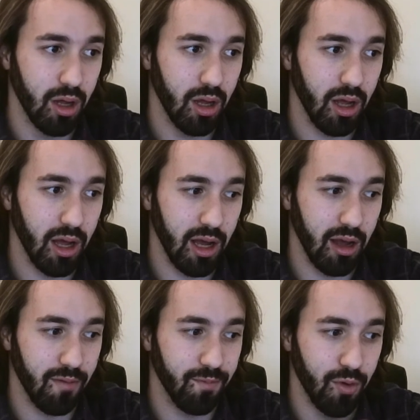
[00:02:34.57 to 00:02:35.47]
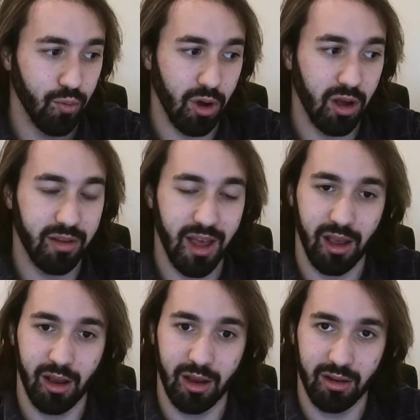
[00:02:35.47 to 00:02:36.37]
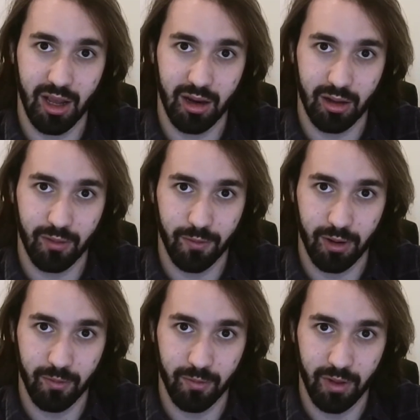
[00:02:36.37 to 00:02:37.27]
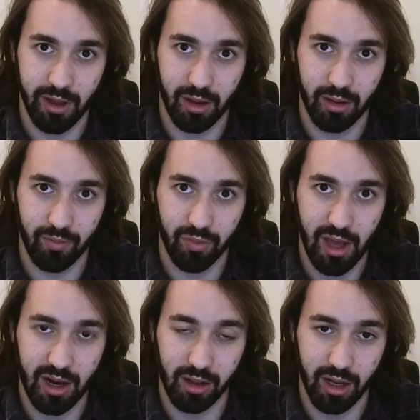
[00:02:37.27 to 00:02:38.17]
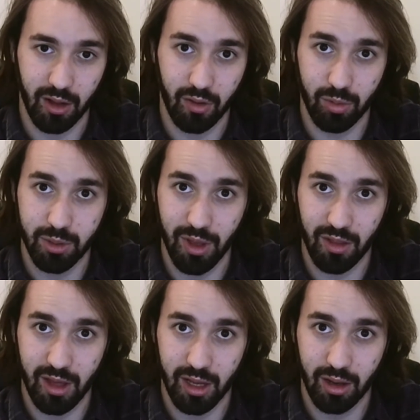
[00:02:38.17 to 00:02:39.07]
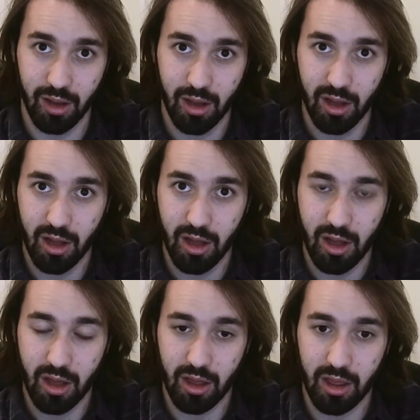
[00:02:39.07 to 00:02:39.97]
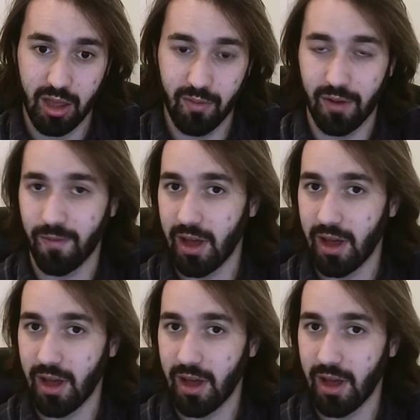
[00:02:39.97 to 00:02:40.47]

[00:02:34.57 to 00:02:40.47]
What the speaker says: the raw data from the analytics, which means that even if